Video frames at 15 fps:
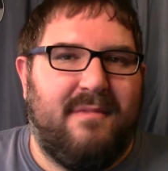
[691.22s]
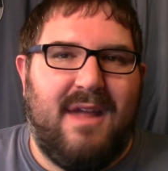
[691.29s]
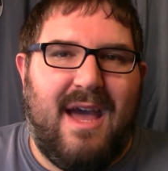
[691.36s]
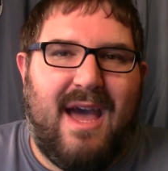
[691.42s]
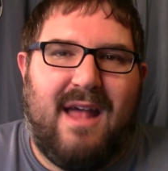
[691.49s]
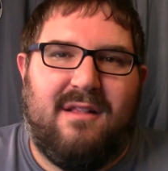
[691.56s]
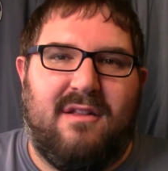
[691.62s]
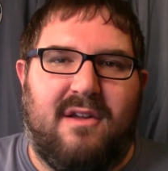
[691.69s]

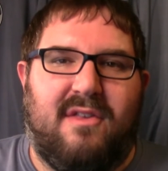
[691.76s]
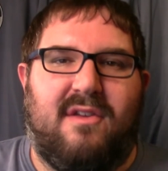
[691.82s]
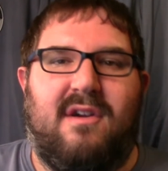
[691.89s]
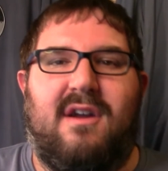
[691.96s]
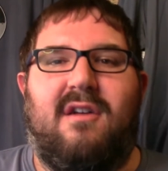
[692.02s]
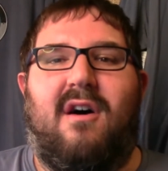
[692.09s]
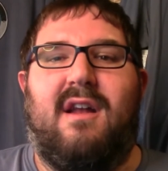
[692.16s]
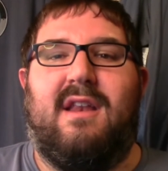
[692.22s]
eh, looks
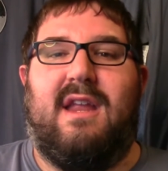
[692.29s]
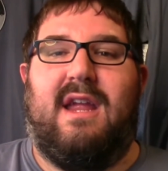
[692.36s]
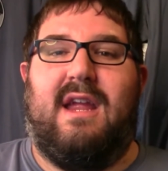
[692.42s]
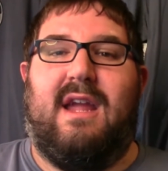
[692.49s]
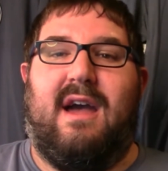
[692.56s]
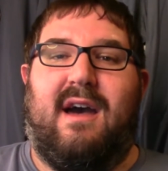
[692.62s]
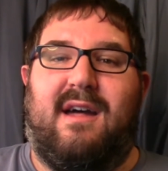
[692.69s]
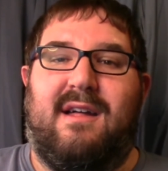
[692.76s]
good on
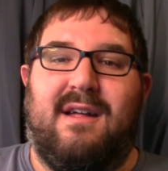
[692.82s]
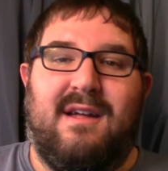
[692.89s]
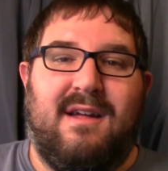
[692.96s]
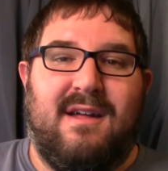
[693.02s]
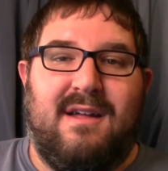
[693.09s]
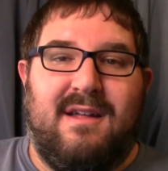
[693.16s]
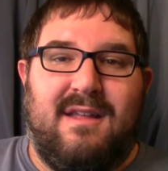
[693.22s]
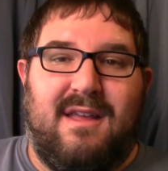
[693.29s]
the uh,
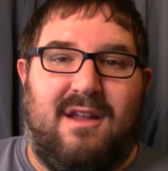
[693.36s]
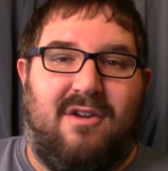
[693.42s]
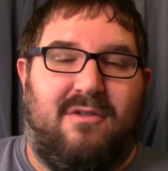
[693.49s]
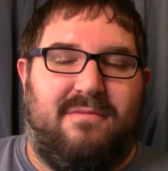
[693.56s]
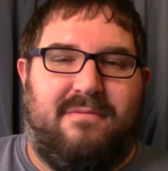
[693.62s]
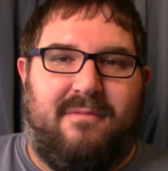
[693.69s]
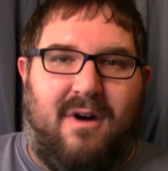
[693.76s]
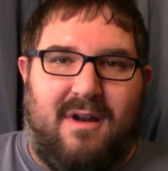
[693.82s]
you
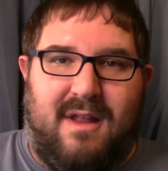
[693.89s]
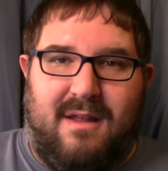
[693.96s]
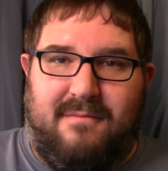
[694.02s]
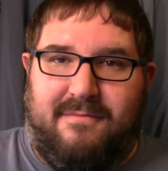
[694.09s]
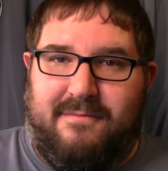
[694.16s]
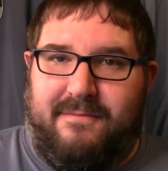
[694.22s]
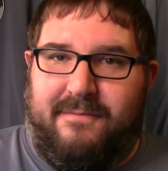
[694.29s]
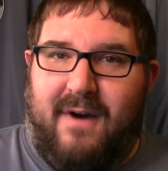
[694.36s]
know, on the
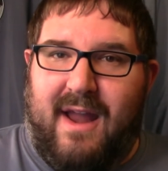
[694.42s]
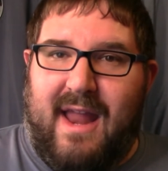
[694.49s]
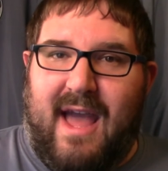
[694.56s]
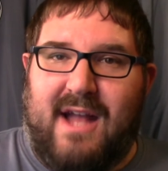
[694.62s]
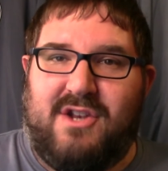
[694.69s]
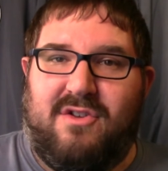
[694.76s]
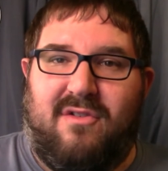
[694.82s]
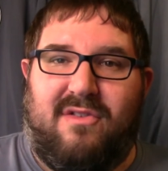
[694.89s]

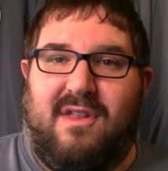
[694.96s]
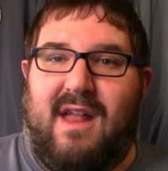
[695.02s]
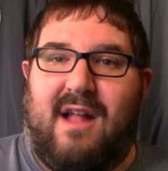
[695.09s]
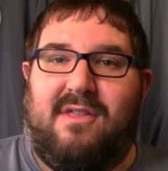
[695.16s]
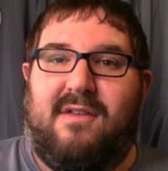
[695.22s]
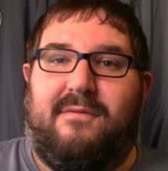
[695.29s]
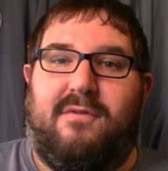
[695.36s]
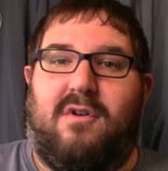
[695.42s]
financials and
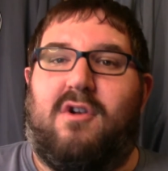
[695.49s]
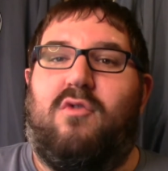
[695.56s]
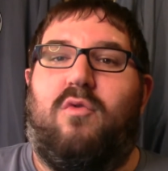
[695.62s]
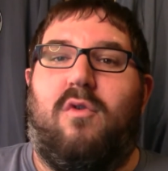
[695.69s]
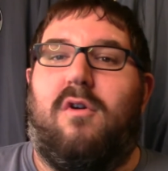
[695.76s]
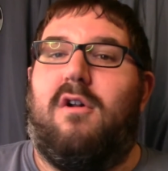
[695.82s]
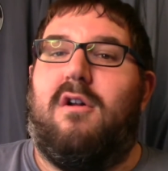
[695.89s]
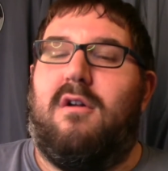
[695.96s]
that stuff for the
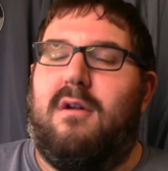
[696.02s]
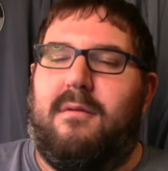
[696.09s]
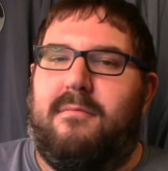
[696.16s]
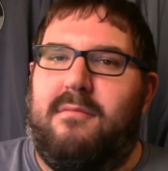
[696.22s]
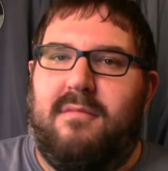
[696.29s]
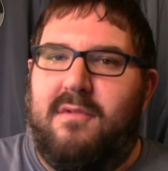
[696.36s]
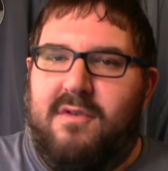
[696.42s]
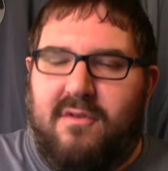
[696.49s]
quarter and
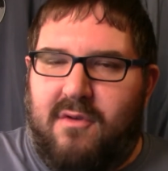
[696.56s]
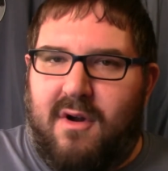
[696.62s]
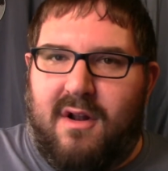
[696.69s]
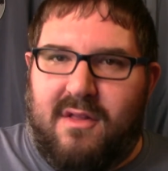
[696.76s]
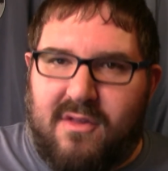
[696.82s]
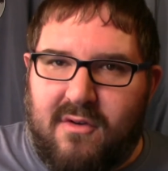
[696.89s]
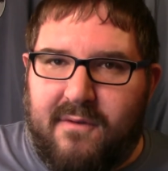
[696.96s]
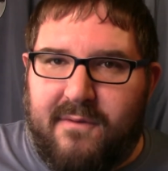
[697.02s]
so on
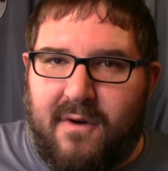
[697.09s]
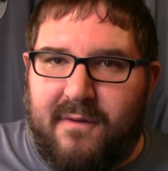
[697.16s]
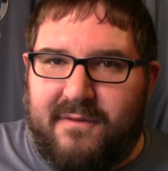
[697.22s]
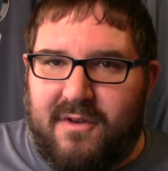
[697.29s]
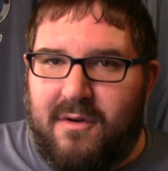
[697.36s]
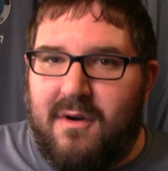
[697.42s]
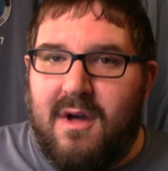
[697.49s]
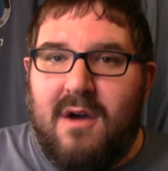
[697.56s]
and so forth.
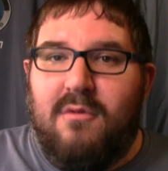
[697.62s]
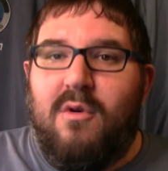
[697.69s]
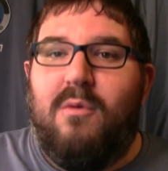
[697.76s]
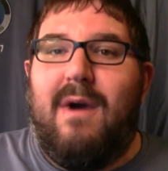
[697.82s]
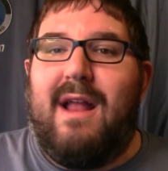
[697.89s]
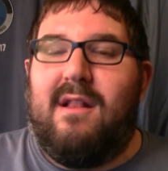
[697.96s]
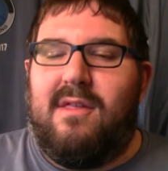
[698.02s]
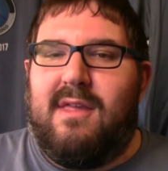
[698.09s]
So we'll
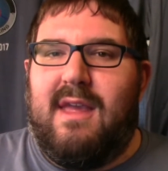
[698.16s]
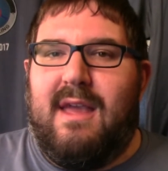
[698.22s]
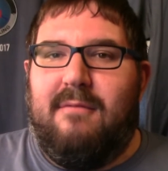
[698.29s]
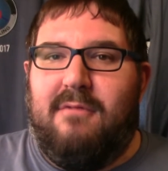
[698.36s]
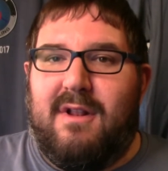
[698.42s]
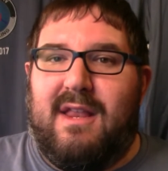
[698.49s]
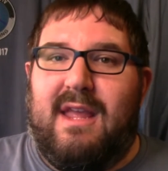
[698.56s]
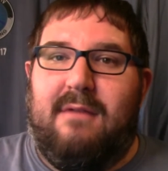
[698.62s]
wait and see
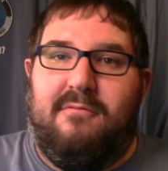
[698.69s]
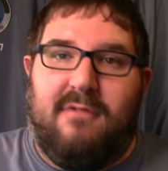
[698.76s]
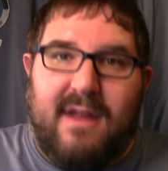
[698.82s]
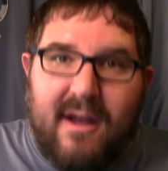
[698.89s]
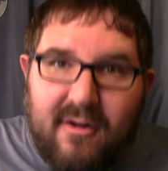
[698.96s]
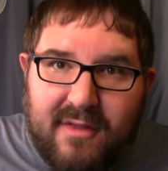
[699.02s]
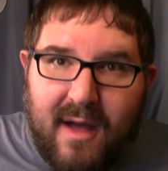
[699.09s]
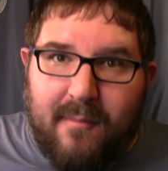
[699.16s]
what the
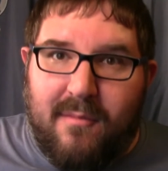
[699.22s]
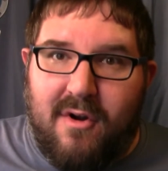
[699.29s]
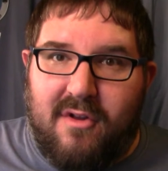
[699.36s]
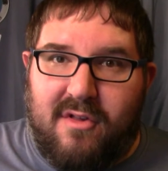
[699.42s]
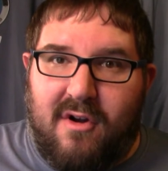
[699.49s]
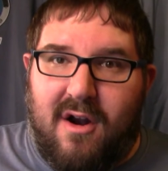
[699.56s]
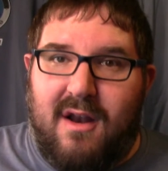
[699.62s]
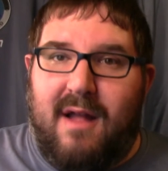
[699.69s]
real
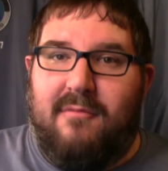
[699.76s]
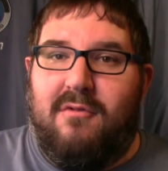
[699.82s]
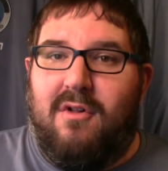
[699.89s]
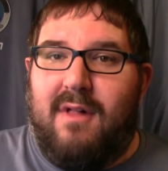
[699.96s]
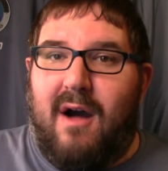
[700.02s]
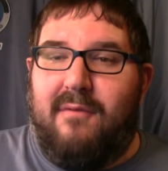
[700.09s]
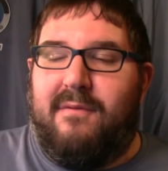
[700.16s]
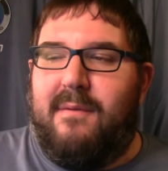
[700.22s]
numbers are that
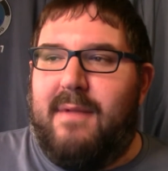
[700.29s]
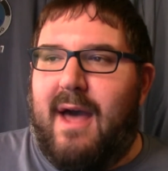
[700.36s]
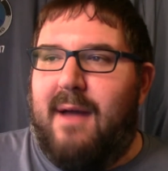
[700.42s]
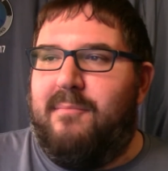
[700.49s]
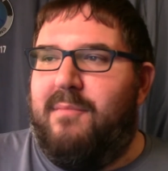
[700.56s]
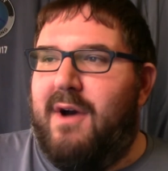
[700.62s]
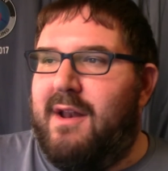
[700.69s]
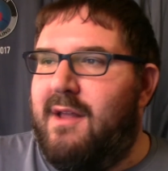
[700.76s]
roll out from
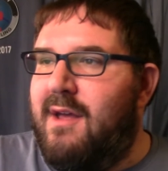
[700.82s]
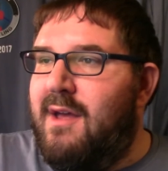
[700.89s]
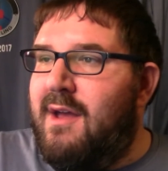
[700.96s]
that, but